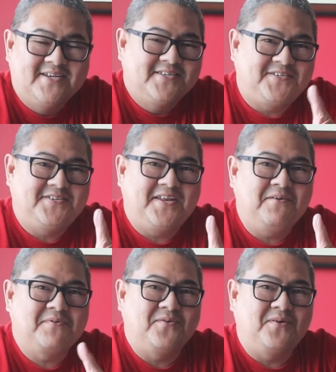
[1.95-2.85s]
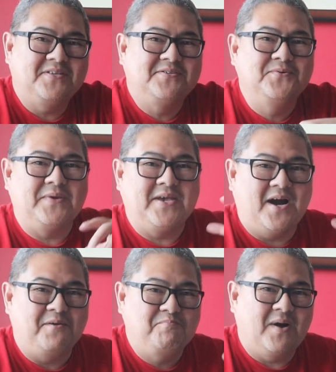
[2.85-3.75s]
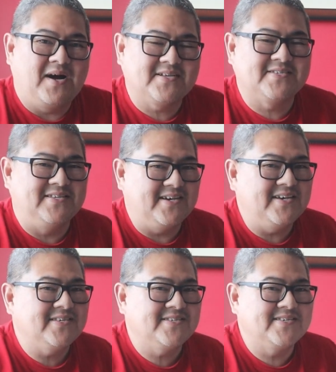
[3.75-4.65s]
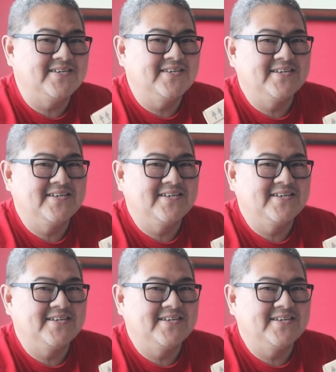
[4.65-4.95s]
So today we're going to unbox this